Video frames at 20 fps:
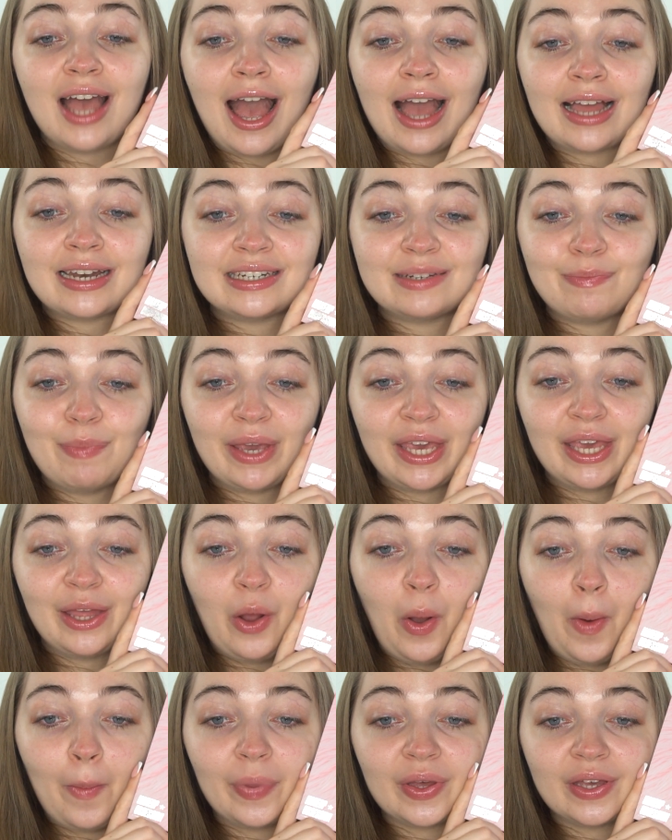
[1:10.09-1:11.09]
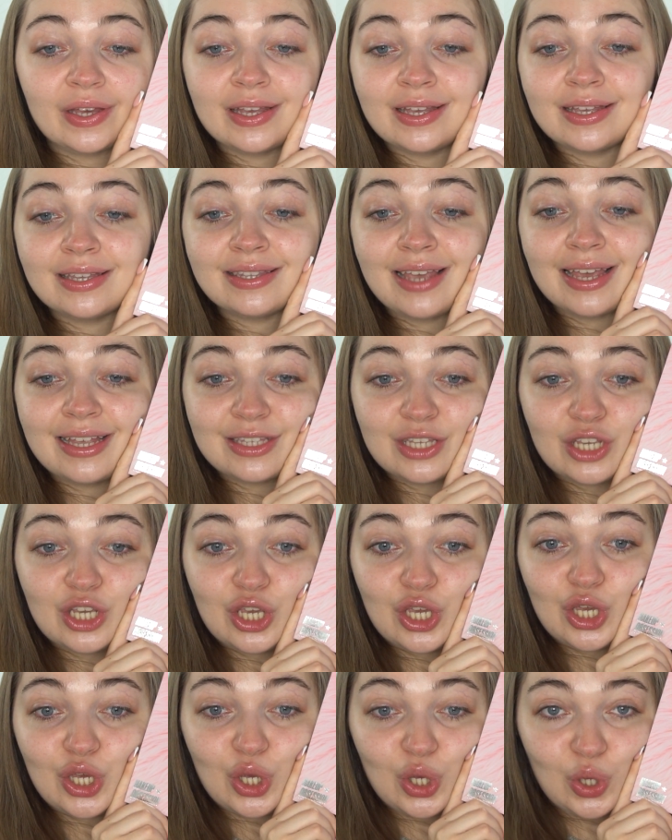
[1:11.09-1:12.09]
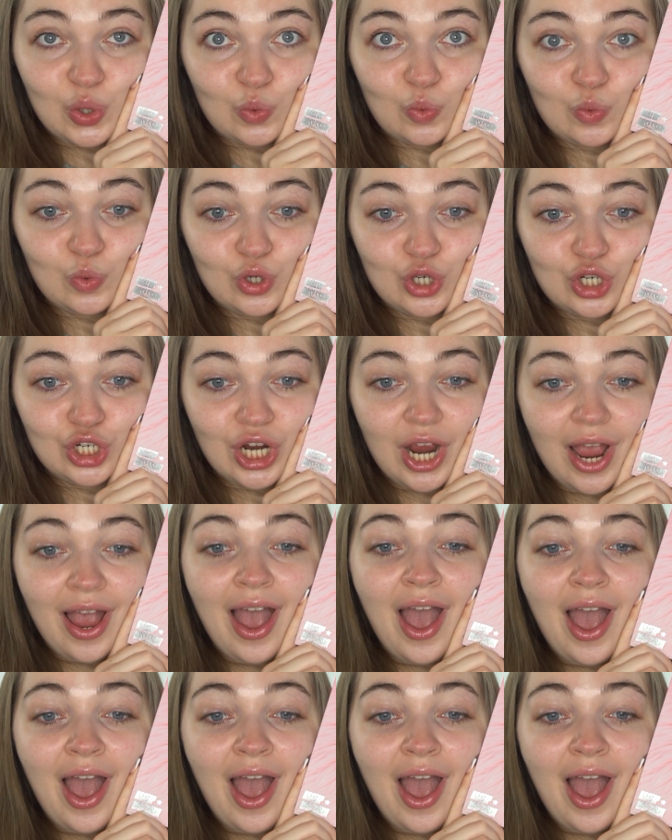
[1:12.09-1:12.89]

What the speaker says: had to pick it up because it's huge.